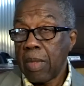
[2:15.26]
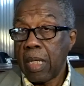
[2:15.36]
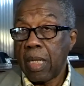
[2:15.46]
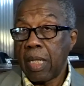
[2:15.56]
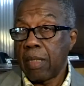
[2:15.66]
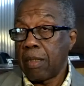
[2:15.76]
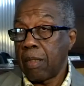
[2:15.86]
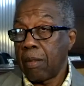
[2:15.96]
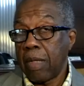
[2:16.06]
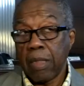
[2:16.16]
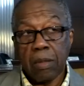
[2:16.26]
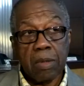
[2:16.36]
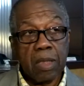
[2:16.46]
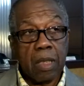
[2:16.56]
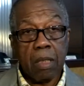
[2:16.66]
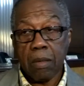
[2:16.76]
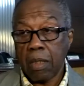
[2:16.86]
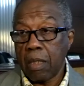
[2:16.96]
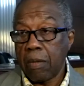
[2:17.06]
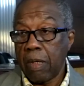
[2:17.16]
And so as a
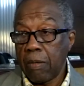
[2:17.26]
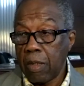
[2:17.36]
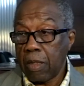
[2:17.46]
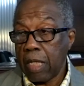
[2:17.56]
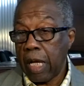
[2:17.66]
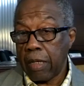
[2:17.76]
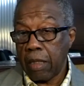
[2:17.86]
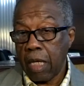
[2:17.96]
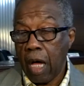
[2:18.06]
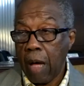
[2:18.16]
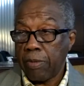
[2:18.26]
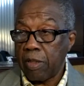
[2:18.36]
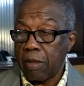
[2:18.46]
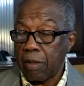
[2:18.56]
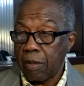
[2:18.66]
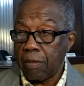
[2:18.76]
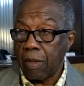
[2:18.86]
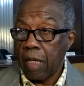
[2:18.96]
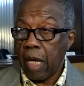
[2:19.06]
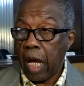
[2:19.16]
result, they looked at the options of
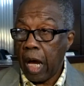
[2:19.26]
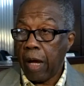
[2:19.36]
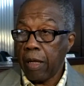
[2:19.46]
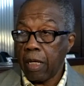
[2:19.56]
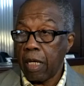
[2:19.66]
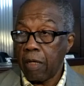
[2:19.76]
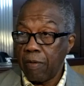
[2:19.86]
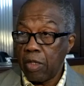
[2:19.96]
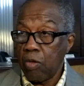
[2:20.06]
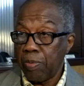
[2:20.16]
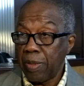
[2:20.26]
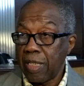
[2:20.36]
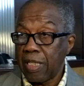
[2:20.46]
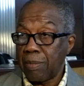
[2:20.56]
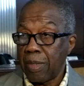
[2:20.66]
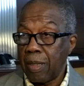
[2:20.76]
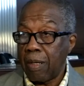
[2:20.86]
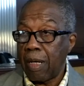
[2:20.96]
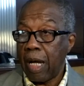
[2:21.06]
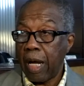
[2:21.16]
hiring individual policemen
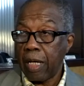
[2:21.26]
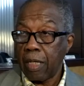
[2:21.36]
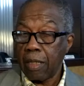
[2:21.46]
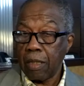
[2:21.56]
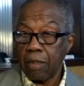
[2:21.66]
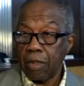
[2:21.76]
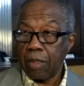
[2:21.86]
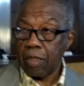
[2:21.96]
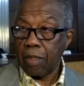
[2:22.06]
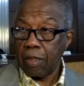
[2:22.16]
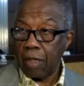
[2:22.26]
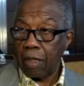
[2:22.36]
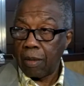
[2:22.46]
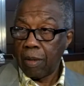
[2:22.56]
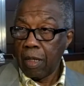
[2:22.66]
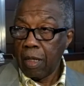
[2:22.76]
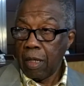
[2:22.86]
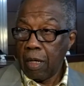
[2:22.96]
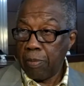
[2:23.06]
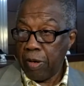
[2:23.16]
or hiring
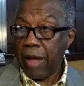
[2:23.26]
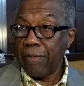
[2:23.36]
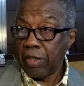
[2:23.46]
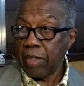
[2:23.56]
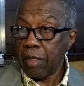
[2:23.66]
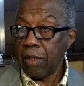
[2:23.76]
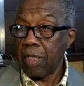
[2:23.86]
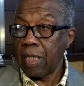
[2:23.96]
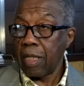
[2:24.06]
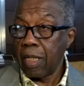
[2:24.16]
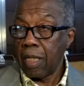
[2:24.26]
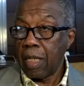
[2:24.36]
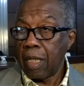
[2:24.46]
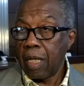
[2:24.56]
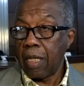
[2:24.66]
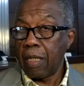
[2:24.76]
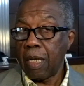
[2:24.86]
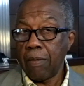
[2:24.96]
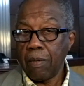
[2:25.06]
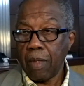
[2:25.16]
a private security. And
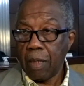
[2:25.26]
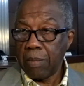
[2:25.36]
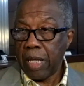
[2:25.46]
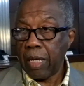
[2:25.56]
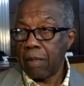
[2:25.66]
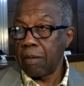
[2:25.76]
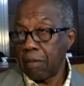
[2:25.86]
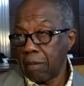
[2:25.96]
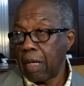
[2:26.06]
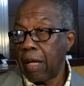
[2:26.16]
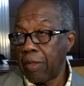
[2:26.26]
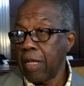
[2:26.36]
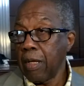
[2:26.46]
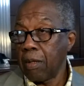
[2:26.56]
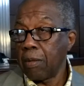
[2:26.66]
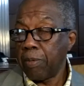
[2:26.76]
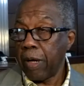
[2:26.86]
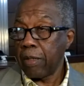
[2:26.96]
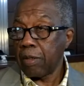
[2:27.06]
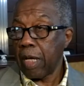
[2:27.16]
they've come down, I think, on the
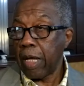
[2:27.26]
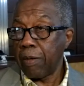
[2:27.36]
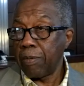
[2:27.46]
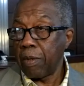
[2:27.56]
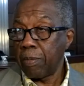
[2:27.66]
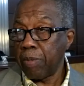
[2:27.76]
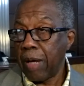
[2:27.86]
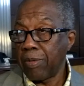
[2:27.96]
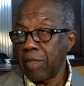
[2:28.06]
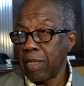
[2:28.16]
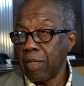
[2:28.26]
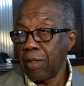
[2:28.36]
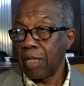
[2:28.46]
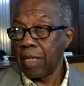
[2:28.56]
private side of private security.